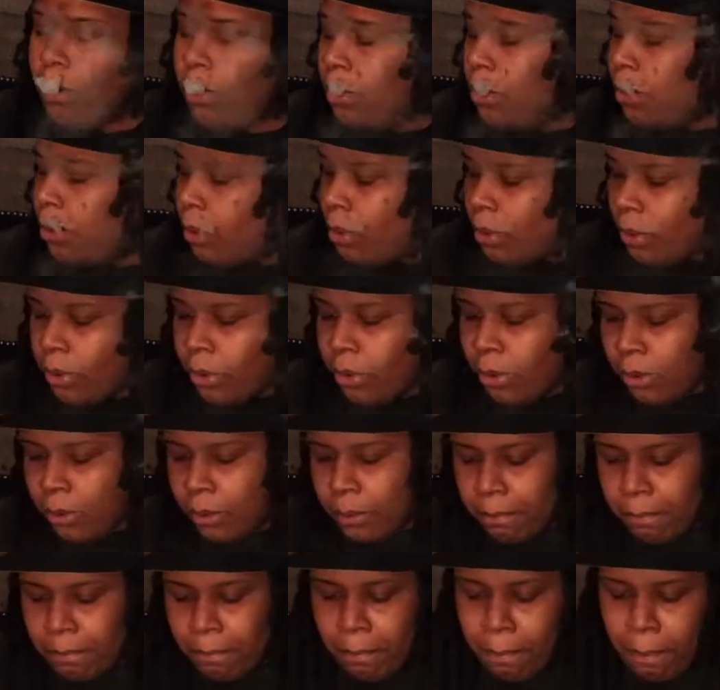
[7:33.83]

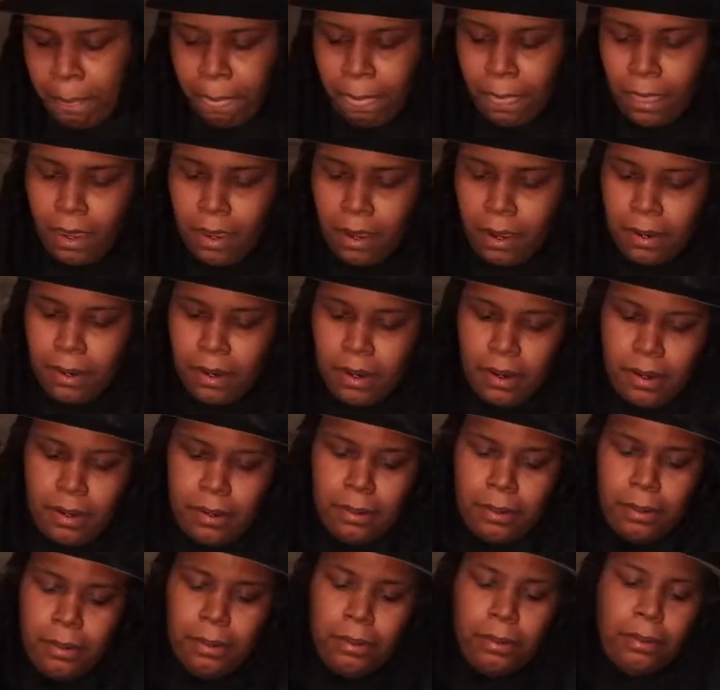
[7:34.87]

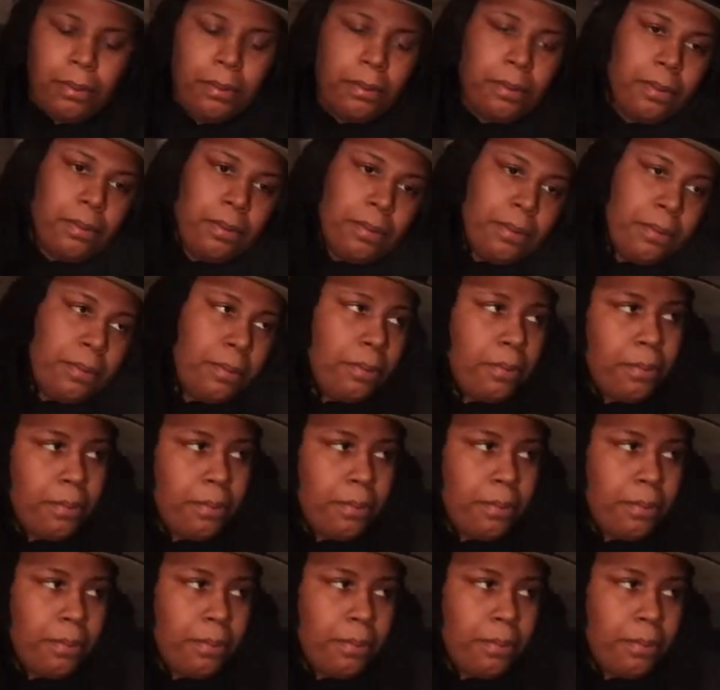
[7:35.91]
This person isn't speaking.